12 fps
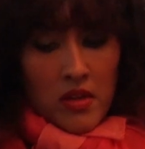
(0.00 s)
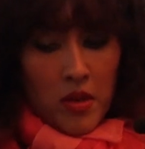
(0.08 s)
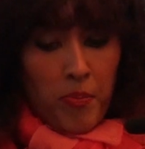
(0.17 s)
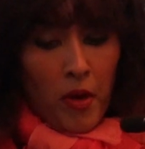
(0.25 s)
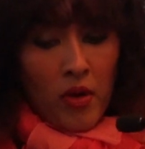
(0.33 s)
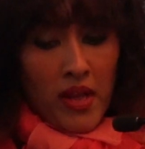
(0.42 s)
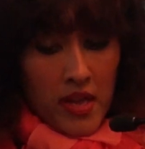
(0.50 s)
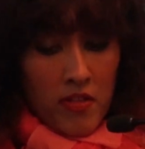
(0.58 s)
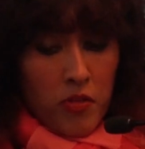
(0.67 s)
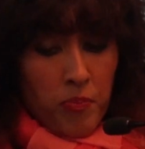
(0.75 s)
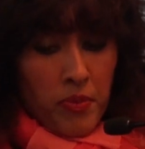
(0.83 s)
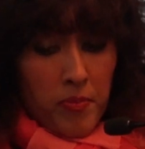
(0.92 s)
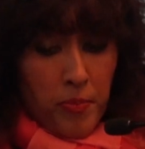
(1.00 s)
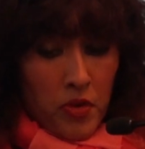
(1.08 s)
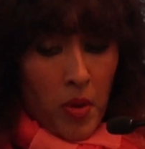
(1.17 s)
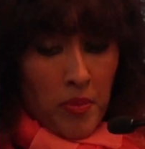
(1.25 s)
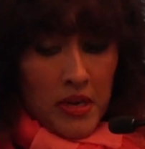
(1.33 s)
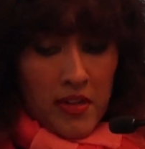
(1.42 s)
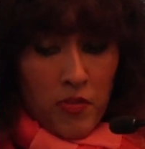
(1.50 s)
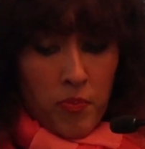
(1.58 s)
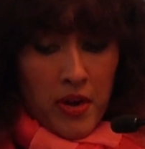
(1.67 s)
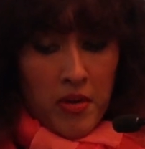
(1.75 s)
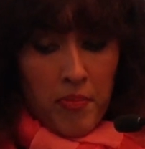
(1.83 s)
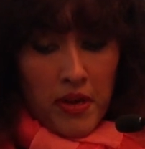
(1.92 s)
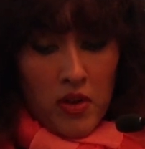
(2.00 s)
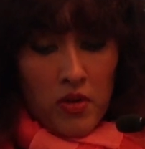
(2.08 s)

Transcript: Ebola is predominantly spread by